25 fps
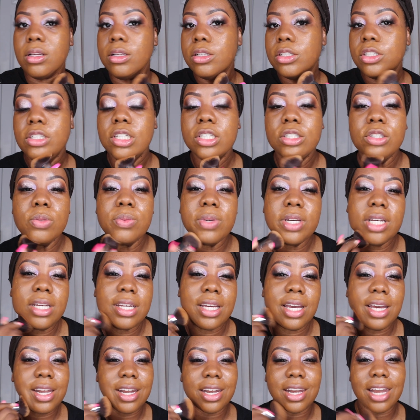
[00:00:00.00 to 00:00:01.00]
just so we can
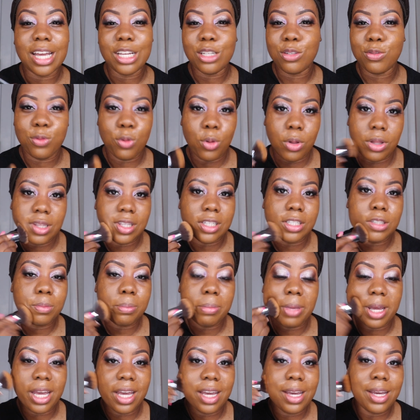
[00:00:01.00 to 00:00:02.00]
get a nice flawless
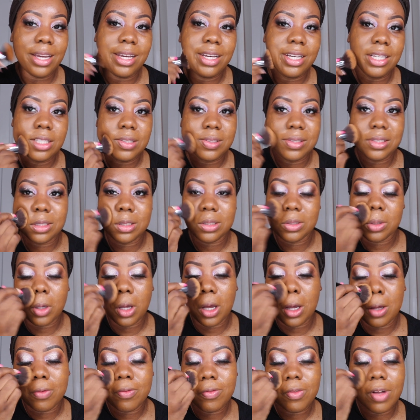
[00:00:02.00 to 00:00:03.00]
base,
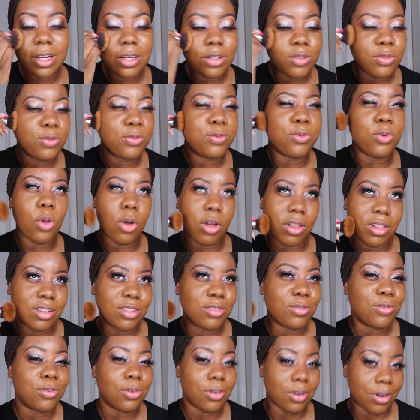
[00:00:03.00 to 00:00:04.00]
nice
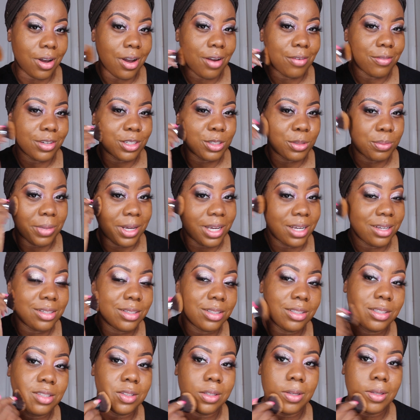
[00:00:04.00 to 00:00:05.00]
flawless full coverage
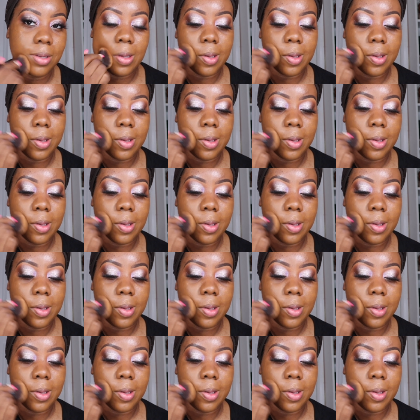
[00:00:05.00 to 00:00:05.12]
base.